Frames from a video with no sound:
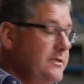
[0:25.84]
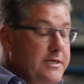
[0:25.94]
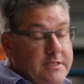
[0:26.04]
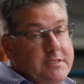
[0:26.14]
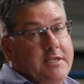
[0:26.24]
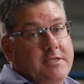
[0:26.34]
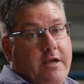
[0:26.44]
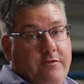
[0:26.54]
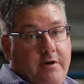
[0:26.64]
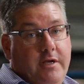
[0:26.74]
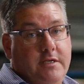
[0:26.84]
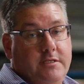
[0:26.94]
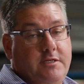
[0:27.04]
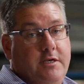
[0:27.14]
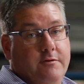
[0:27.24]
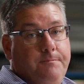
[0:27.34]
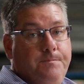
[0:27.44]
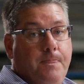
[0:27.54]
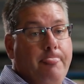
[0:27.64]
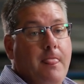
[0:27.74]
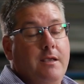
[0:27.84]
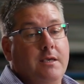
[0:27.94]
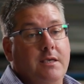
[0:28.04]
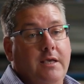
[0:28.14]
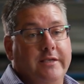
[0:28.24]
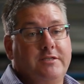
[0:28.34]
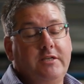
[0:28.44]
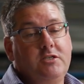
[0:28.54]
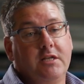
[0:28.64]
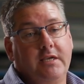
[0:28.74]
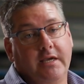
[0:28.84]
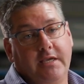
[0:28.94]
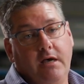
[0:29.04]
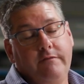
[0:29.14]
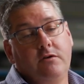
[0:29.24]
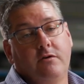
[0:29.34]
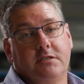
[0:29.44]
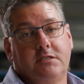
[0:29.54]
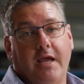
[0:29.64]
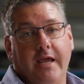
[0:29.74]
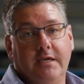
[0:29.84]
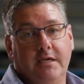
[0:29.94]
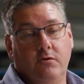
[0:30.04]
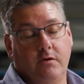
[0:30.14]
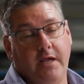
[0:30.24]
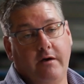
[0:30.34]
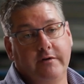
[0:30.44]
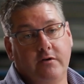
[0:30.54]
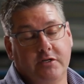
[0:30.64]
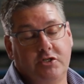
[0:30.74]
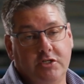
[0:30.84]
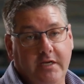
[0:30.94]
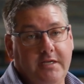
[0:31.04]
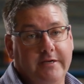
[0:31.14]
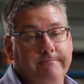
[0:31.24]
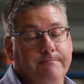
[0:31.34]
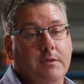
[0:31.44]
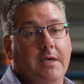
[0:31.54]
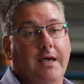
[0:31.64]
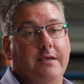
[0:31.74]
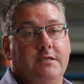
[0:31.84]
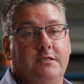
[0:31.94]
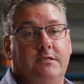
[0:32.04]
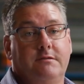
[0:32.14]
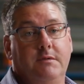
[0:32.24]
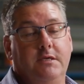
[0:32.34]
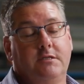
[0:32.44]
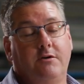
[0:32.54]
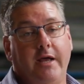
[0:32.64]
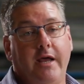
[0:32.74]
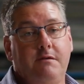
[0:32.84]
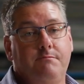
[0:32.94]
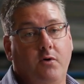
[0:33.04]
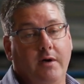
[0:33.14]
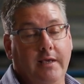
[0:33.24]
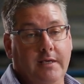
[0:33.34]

Z600 steel. Essentially, a galvanised tank or a galvanised sheet is created by